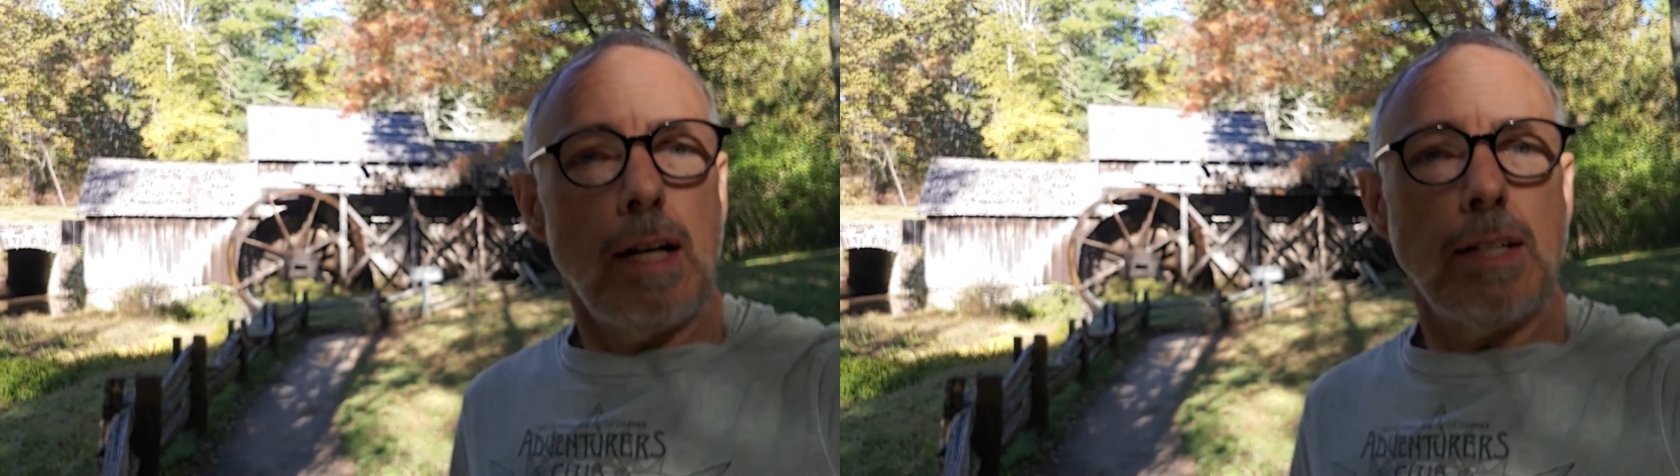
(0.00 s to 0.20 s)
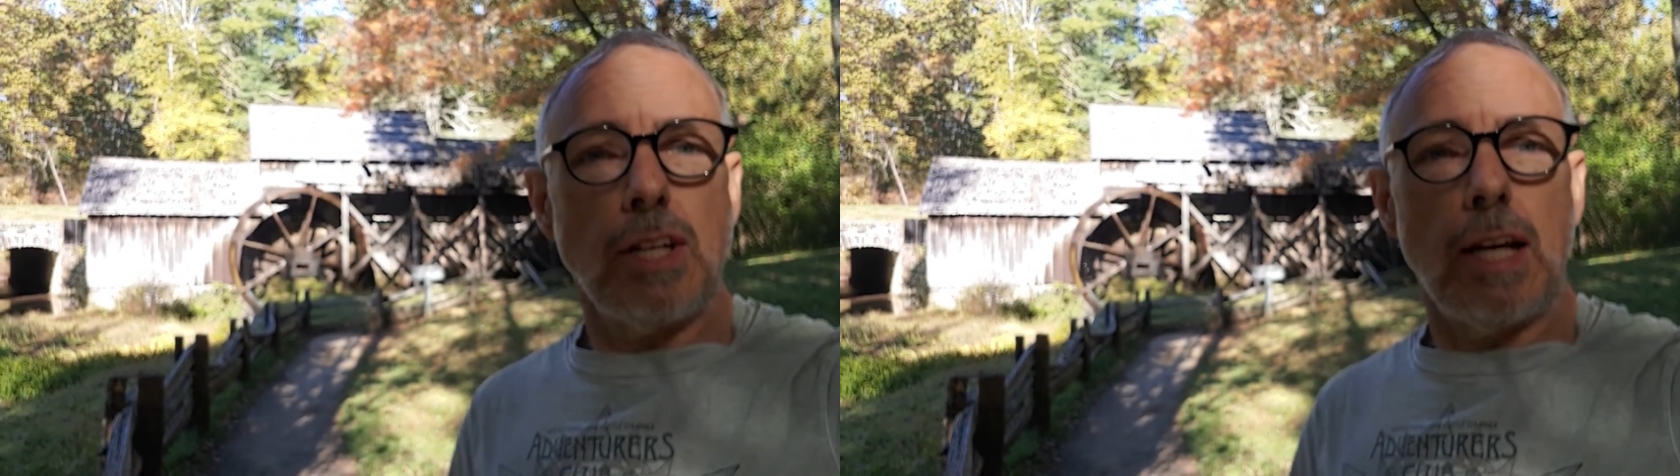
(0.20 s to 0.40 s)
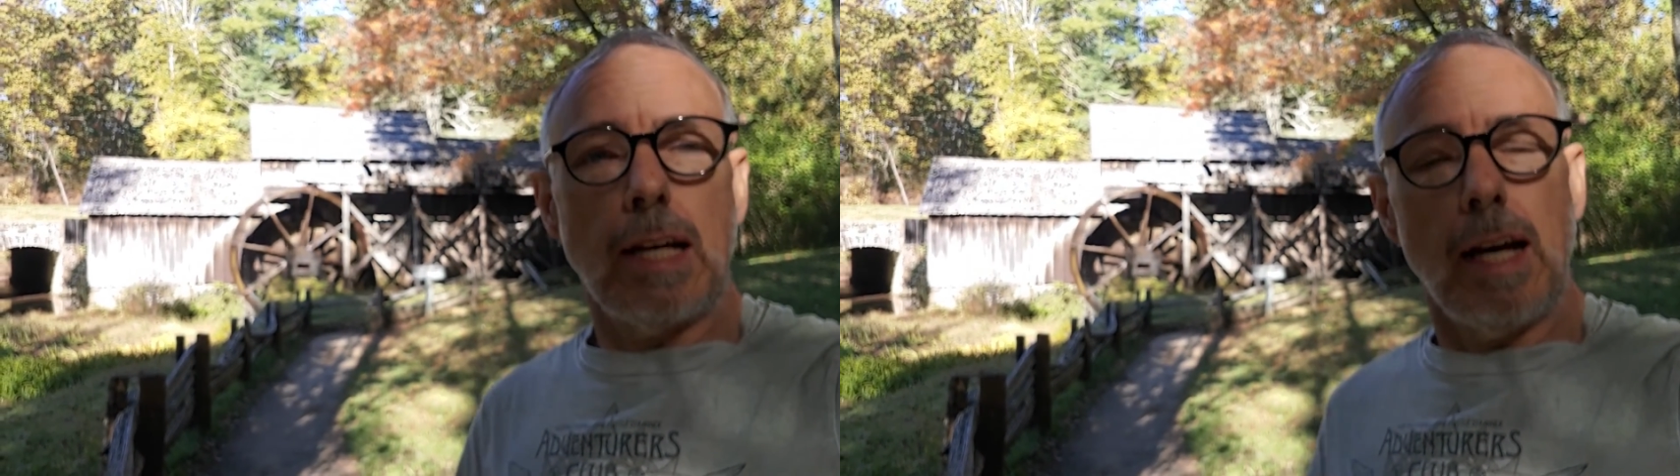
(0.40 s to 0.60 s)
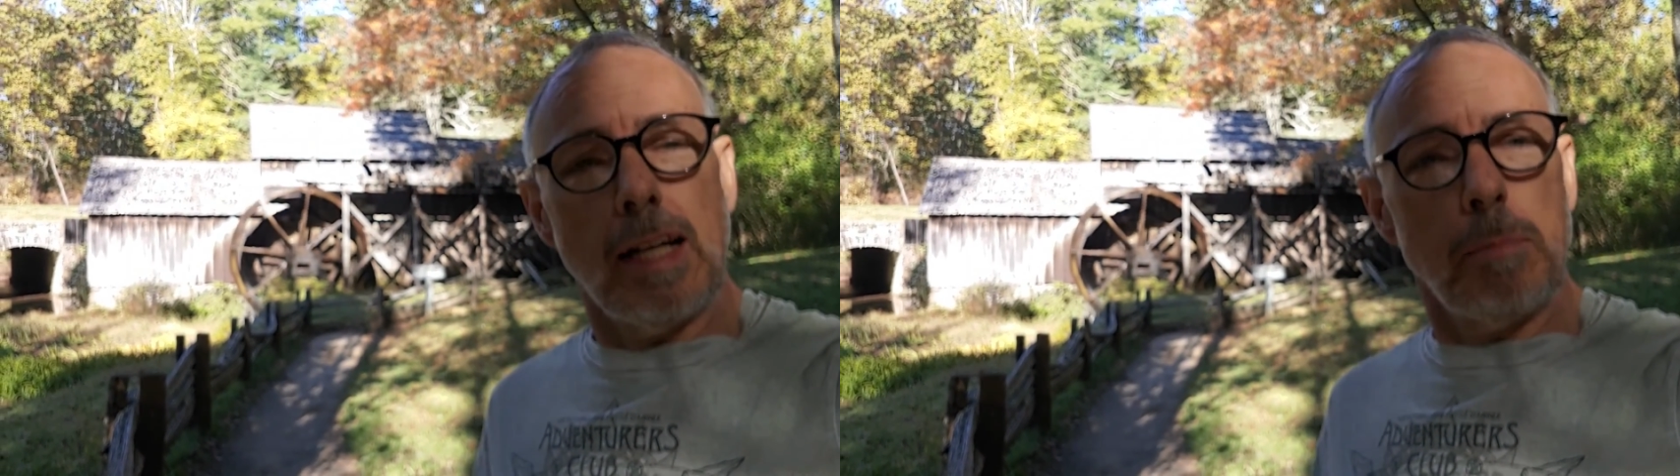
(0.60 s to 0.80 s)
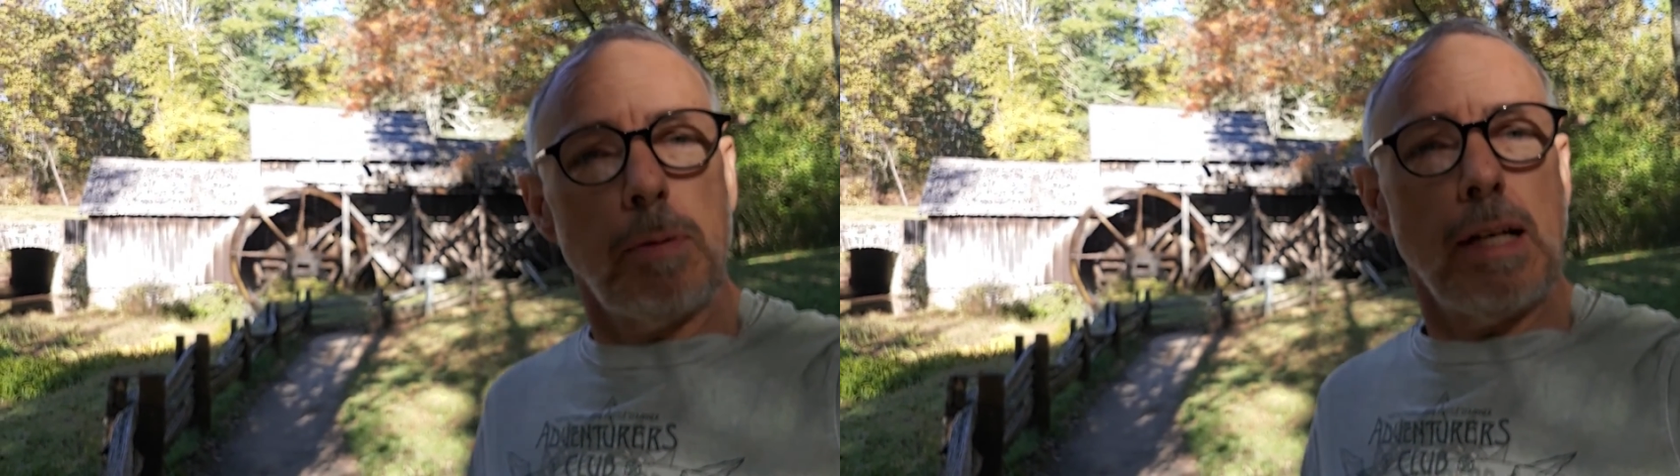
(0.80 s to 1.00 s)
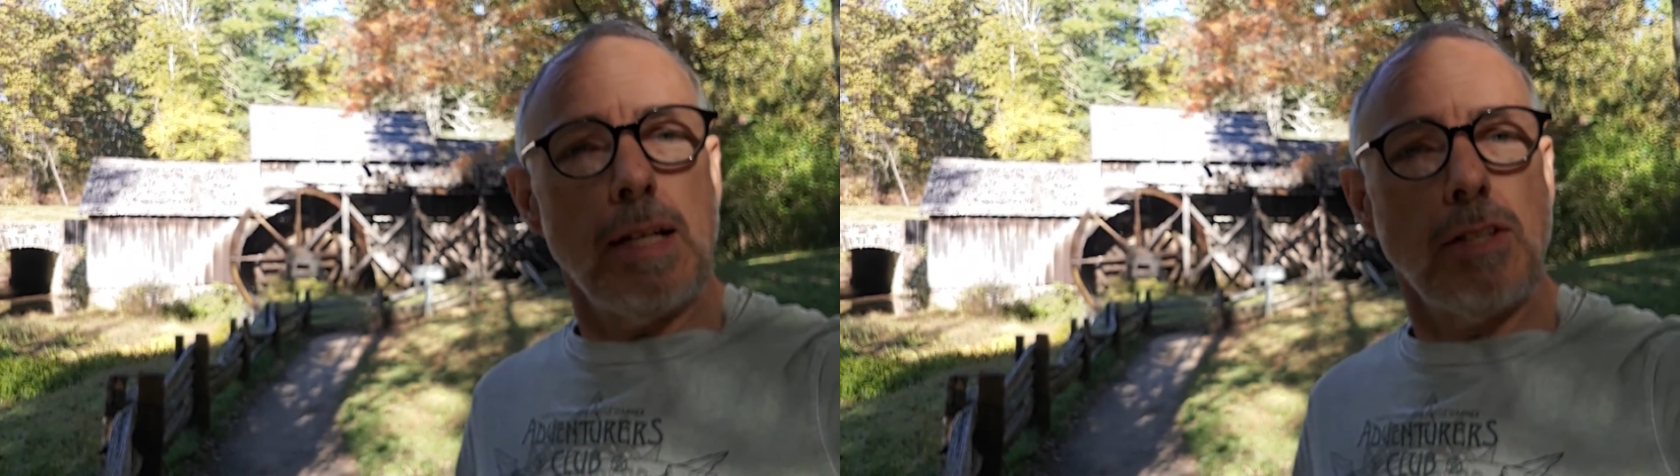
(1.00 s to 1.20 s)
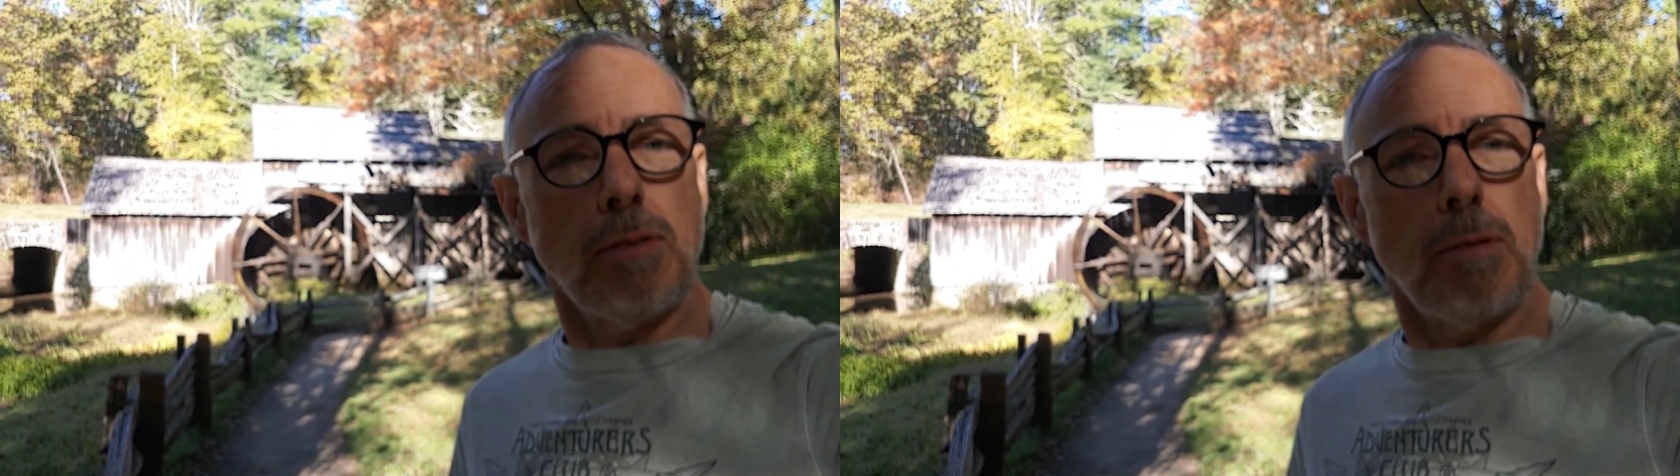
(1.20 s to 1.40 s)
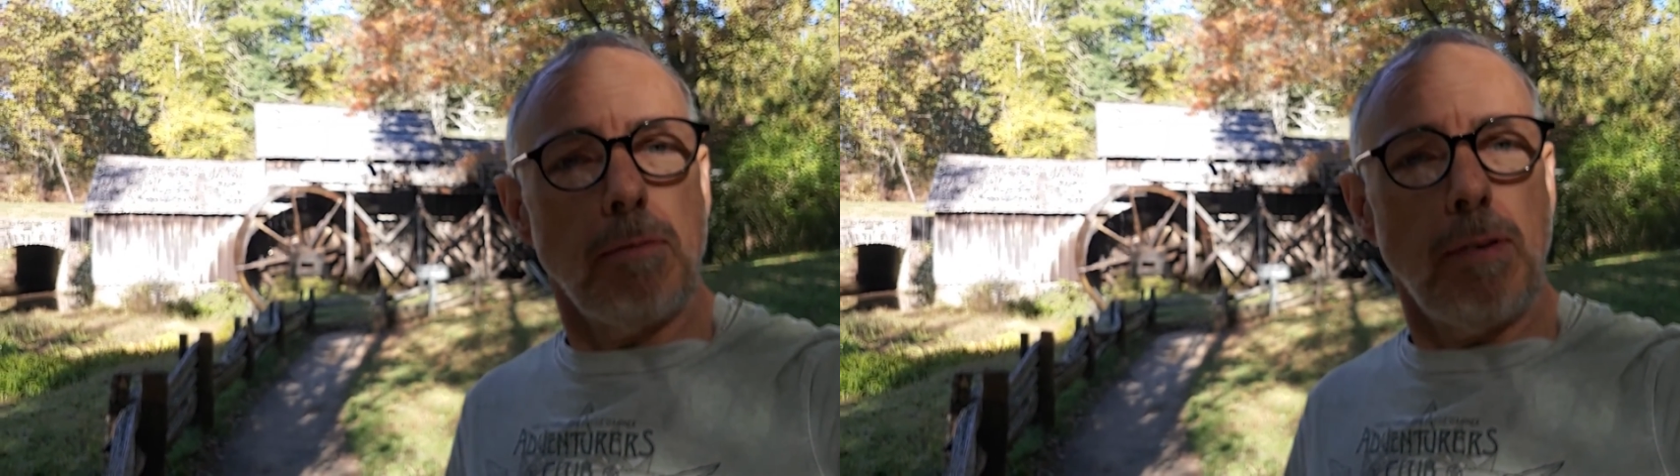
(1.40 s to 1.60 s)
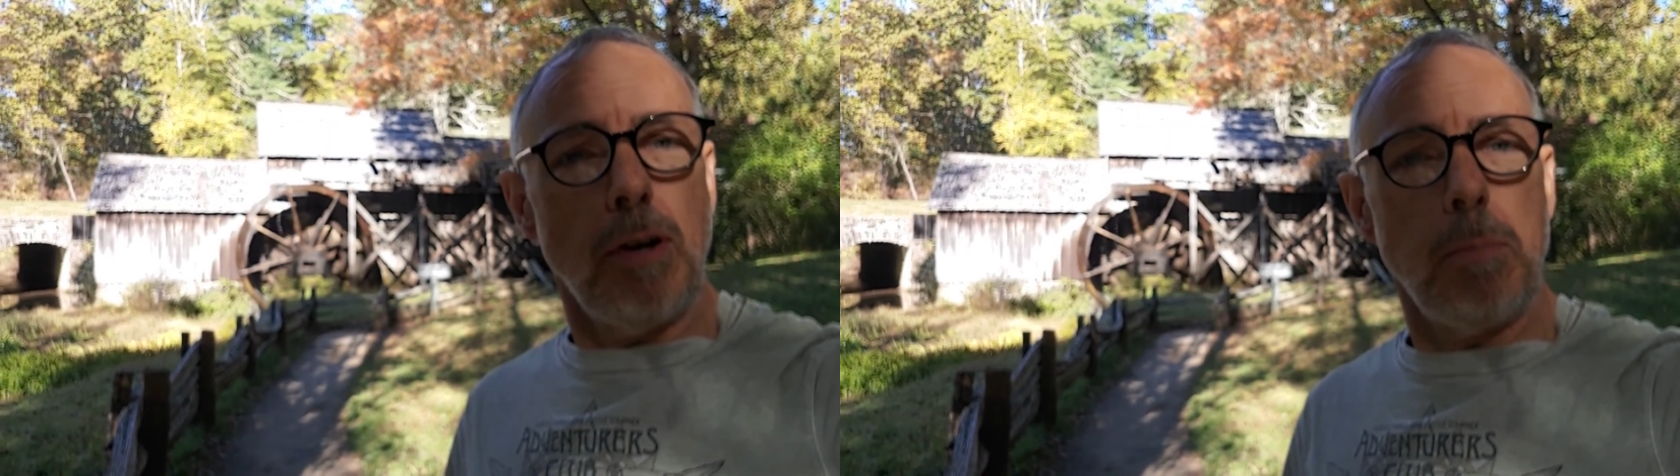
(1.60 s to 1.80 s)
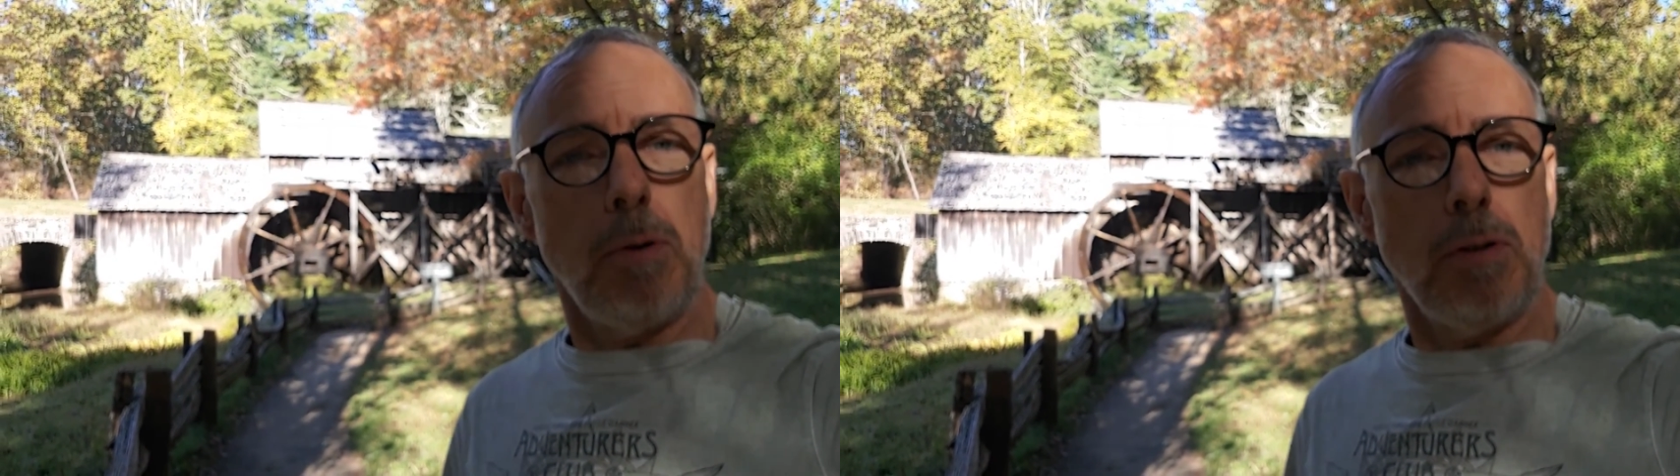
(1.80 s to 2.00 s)
It's an iconic place,
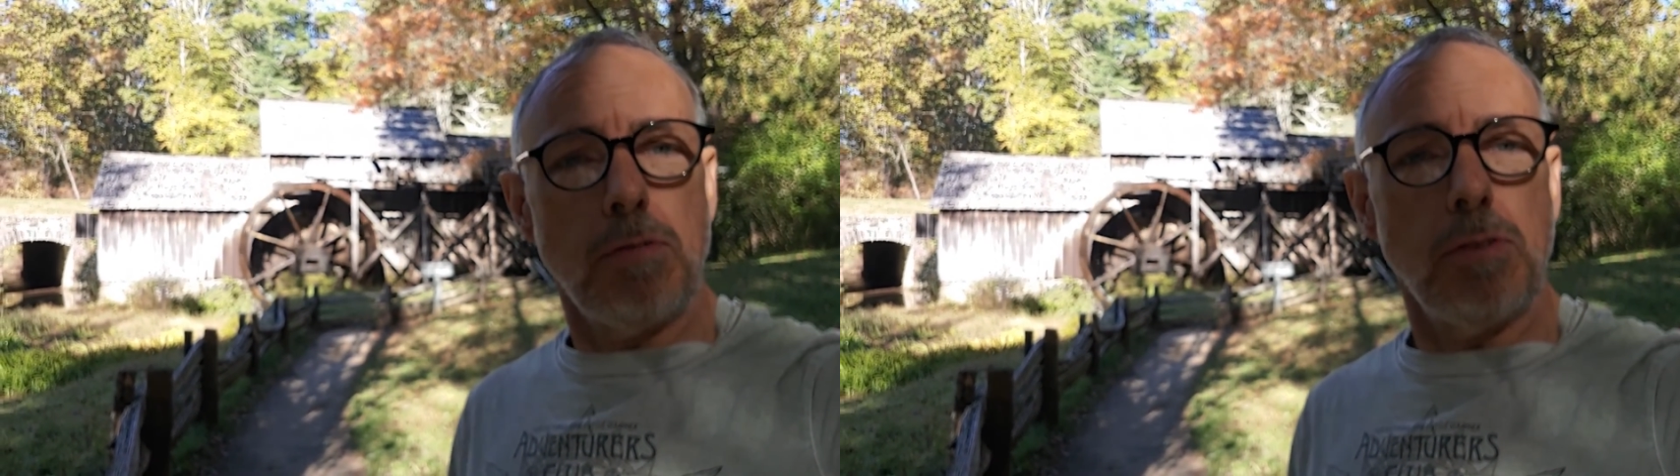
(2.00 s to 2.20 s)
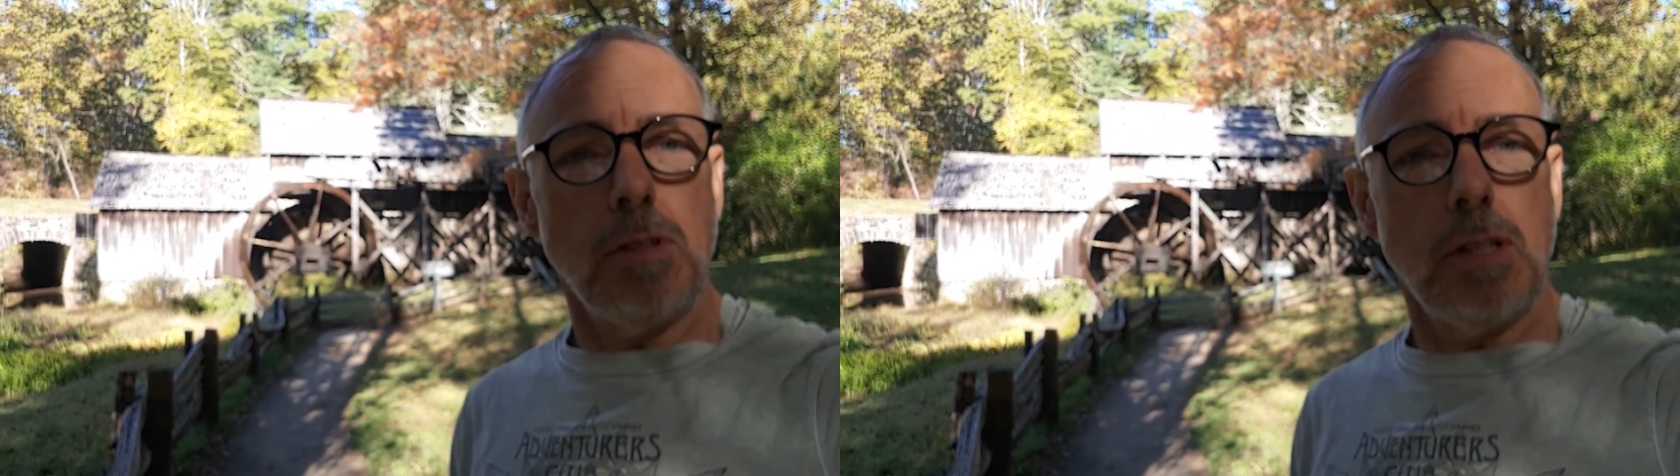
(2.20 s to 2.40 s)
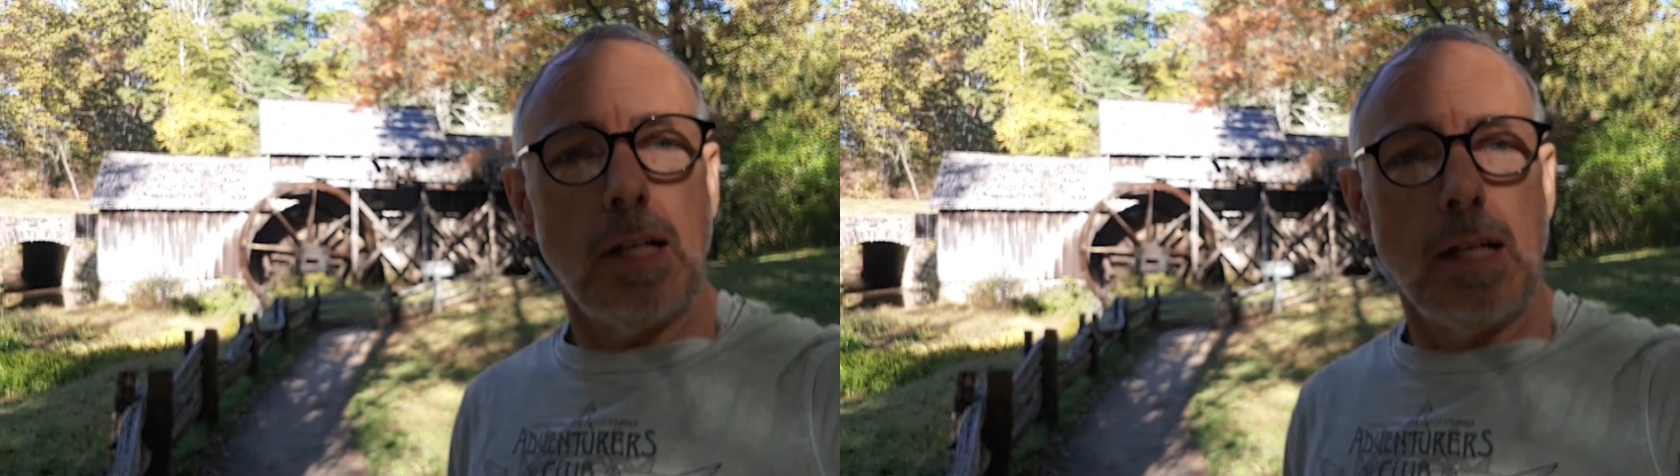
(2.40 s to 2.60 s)
very beautiful